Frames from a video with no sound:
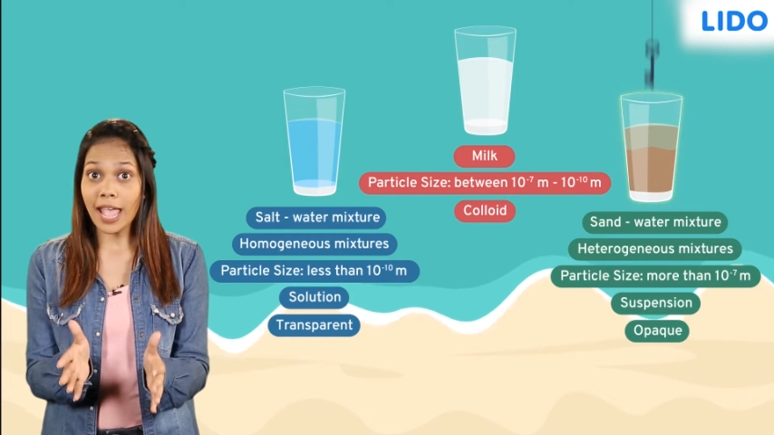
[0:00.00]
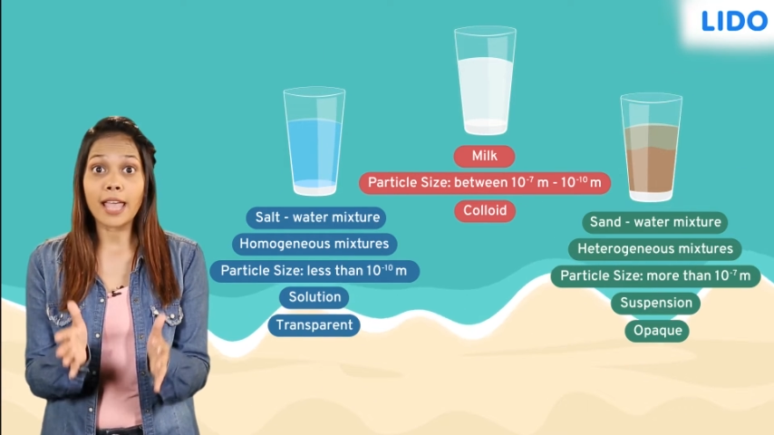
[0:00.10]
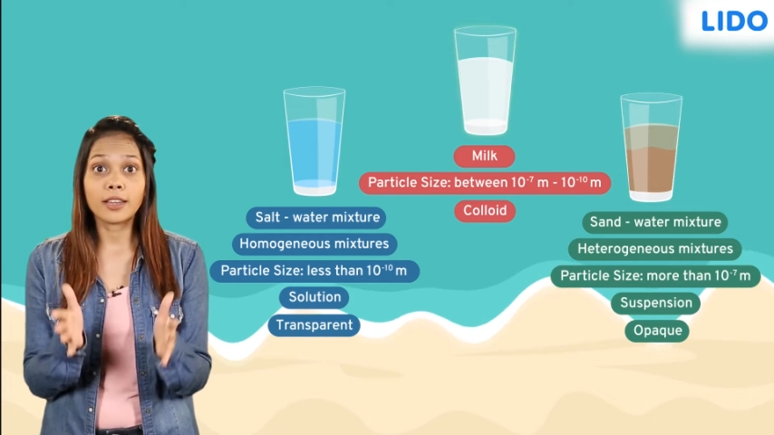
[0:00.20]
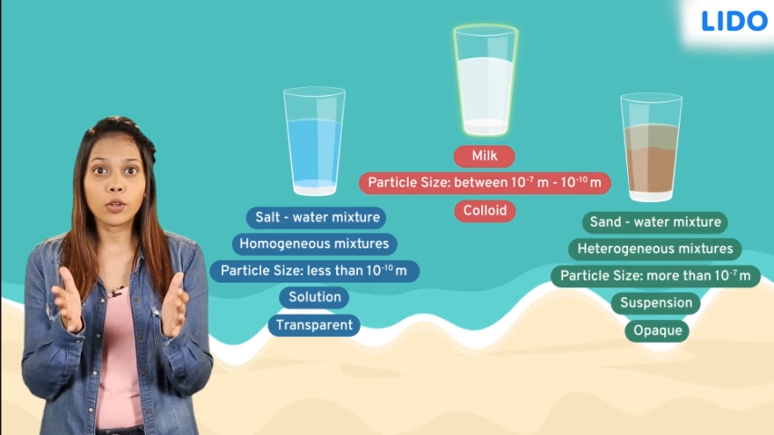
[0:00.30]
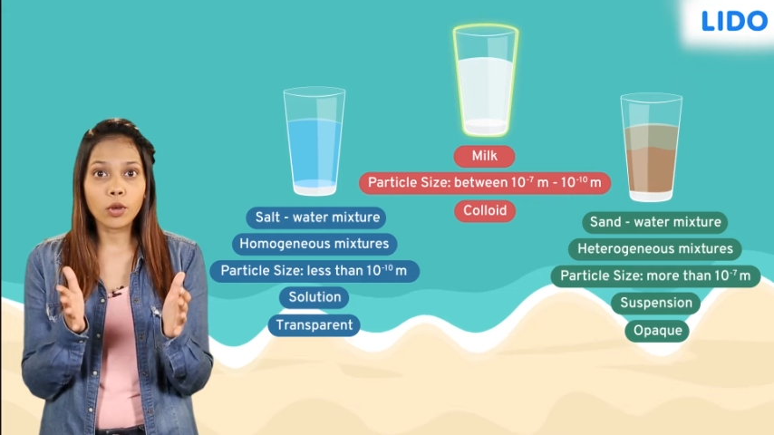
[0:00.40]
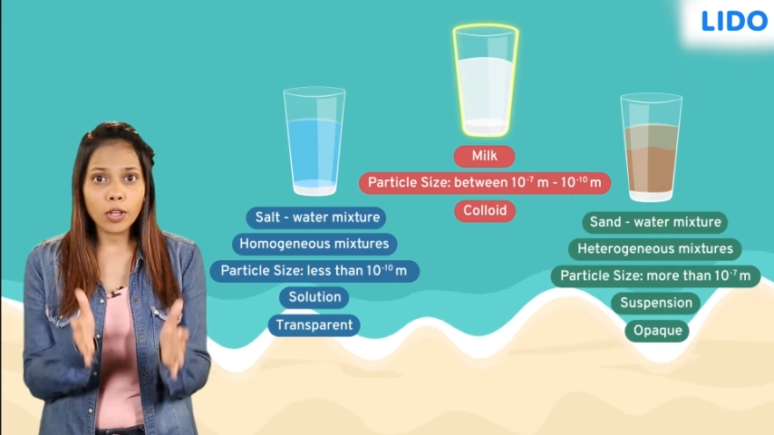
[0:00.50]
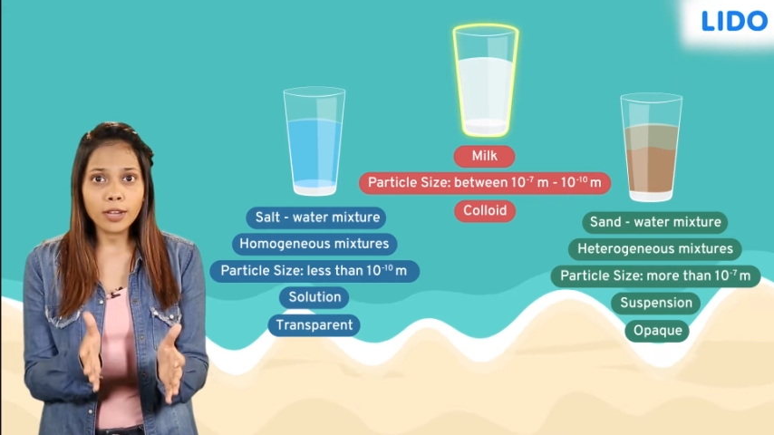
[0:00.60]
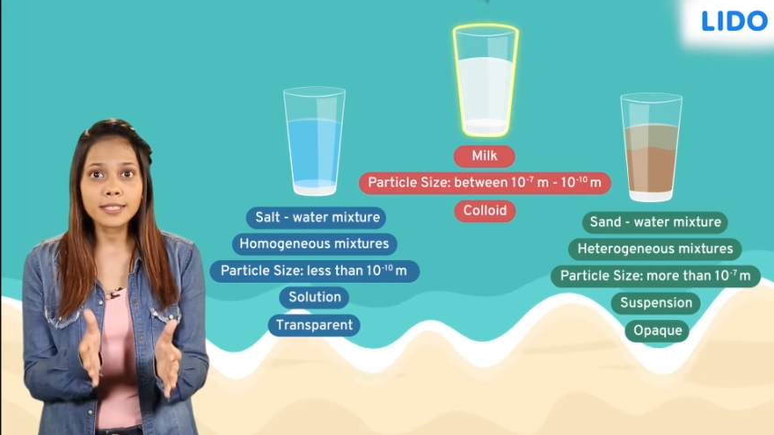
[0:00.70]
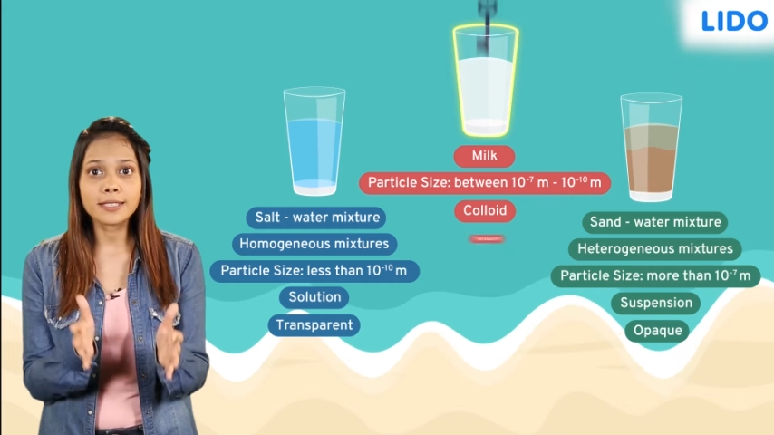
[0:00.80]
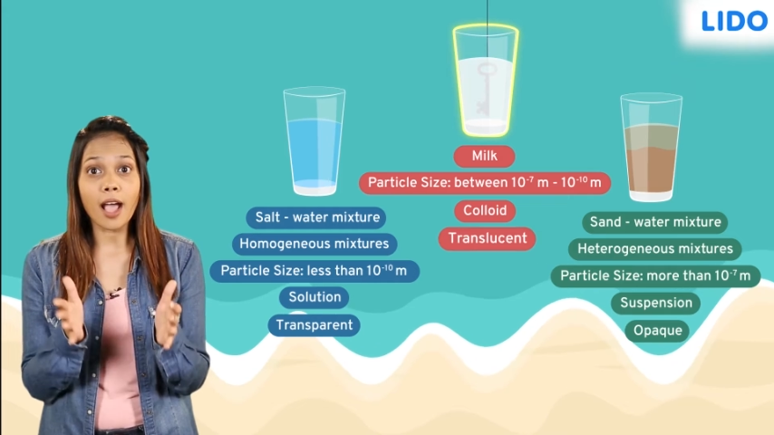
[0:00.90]
and
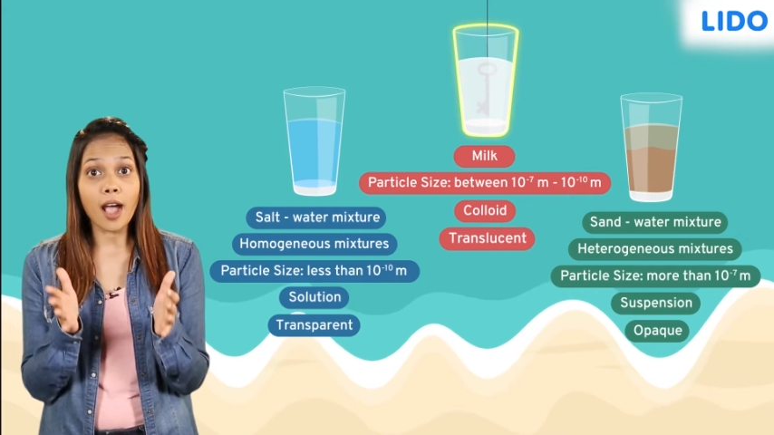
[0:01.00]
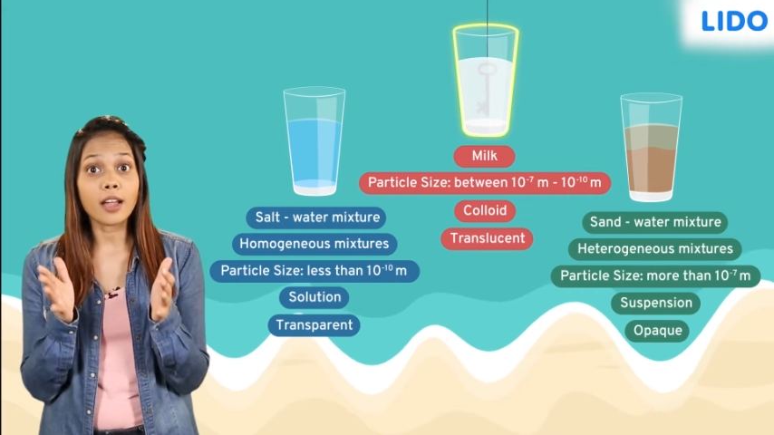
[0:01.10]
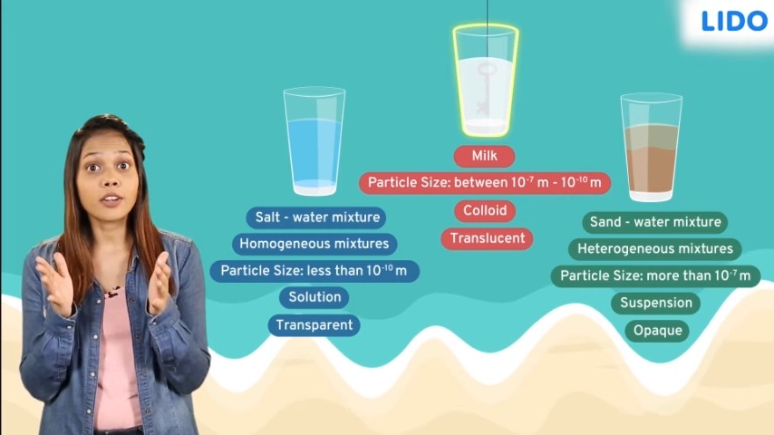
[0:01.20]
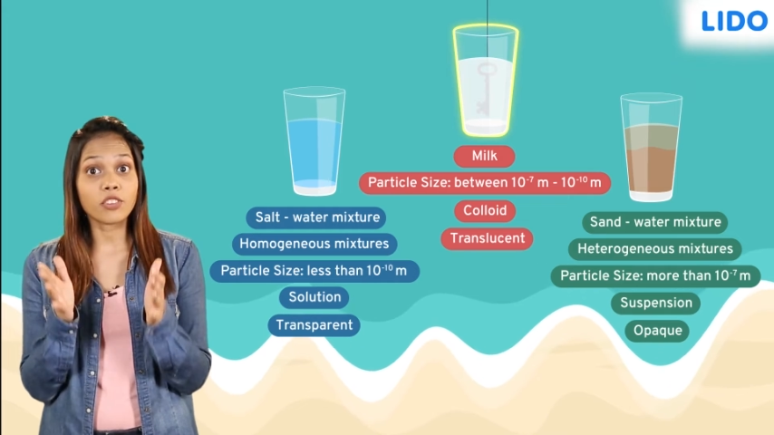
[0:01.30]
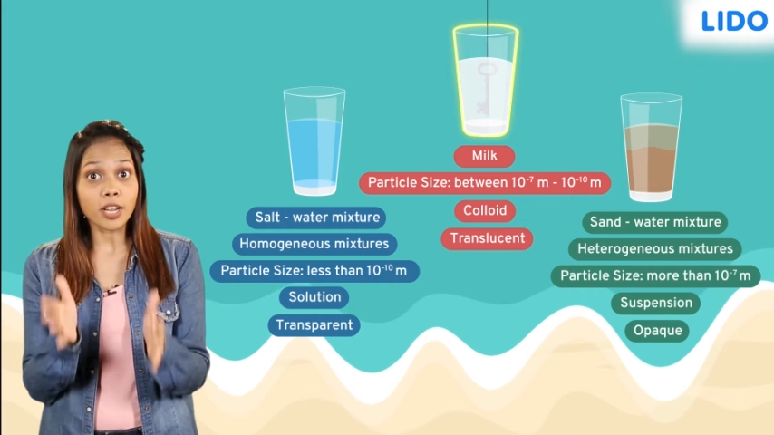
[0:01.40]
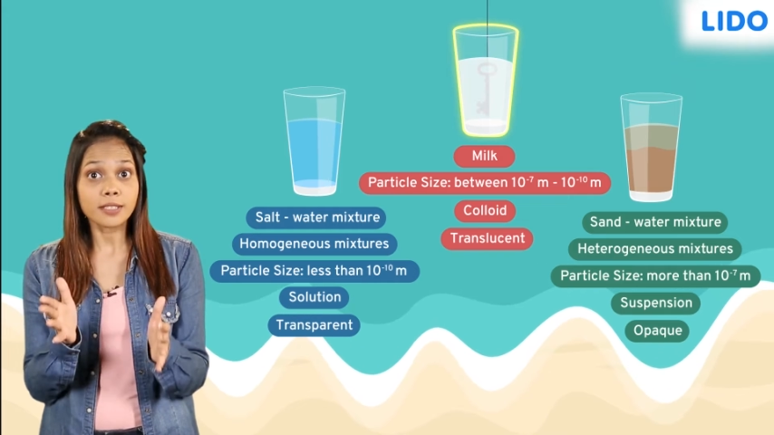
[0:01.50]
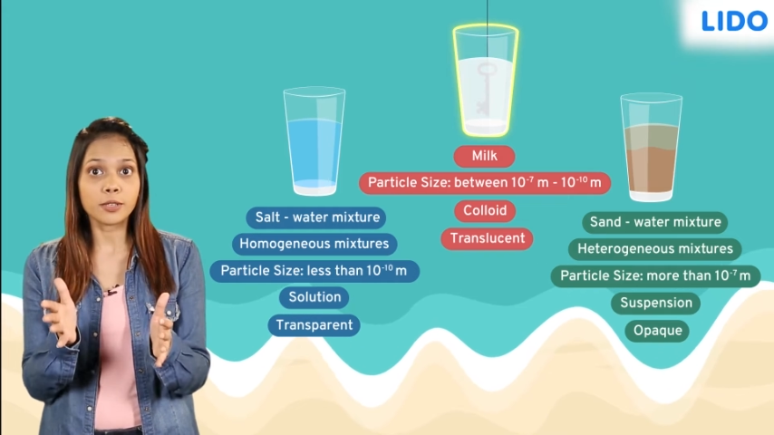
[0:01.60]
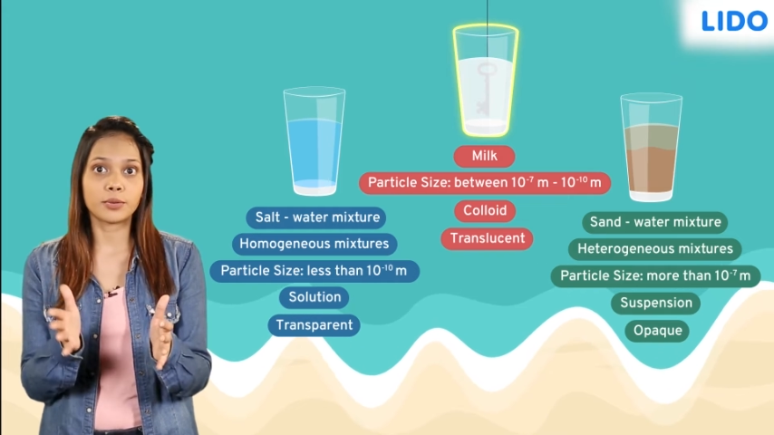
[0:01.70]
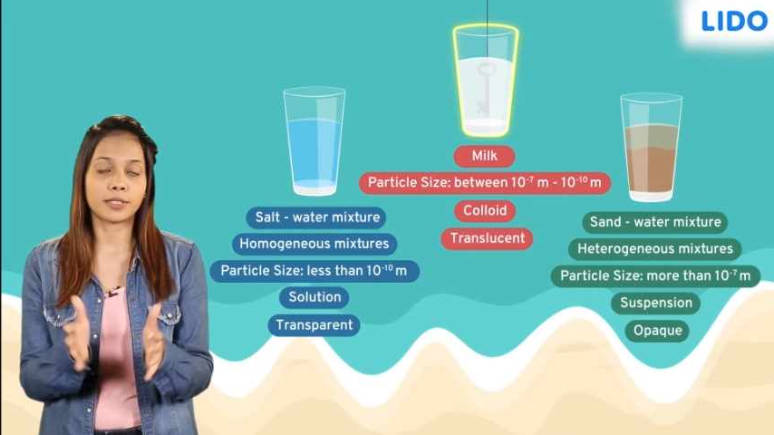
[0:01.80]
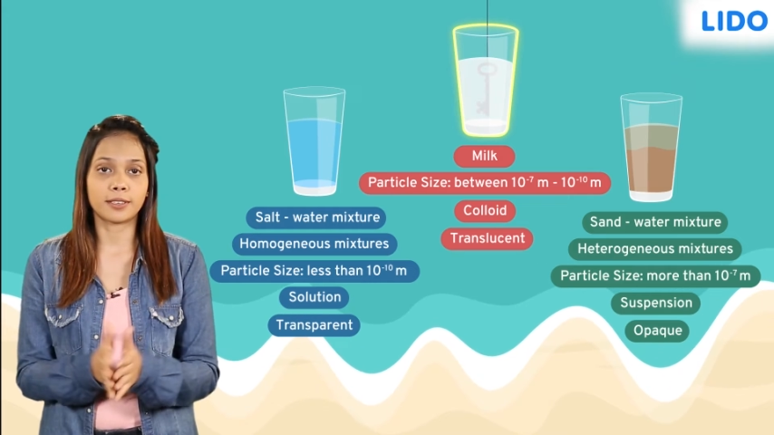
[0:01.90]
colloids are
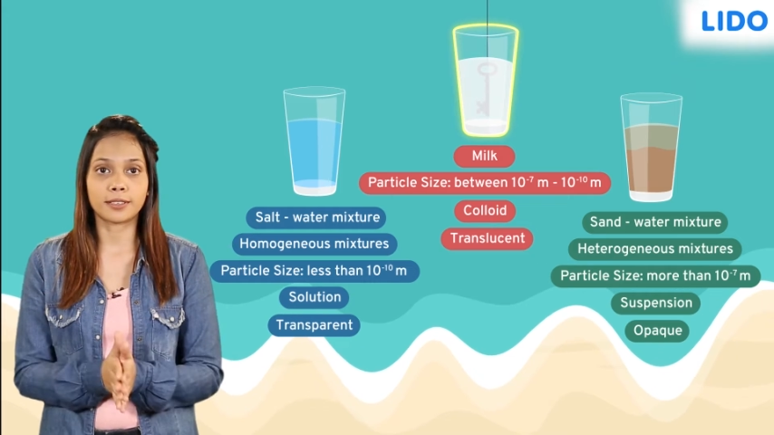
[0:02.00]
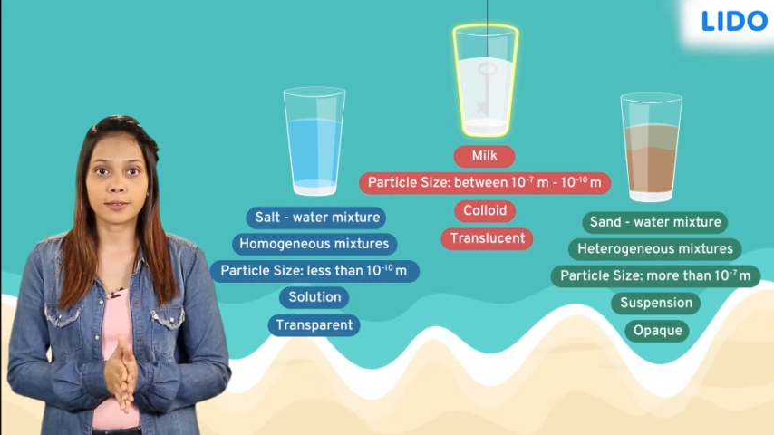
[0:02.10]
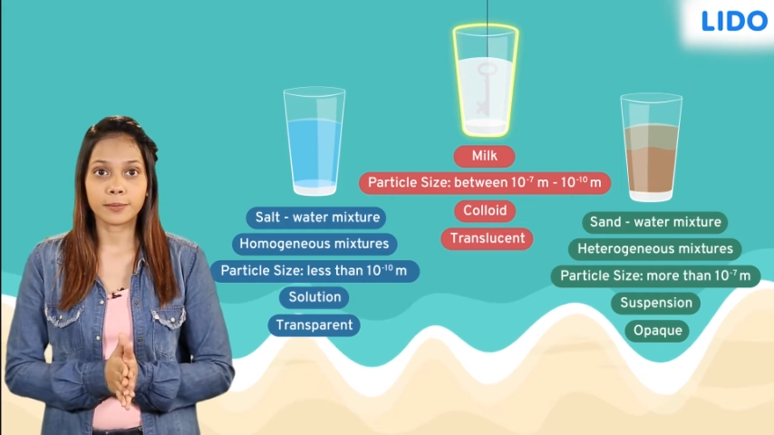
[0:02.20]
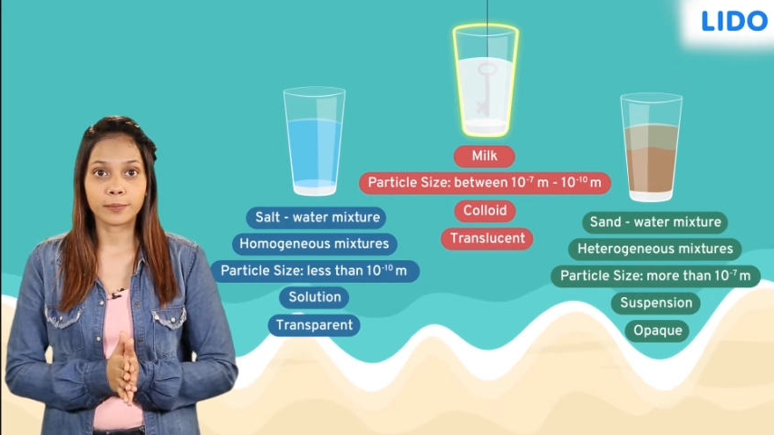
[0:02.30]
translucent.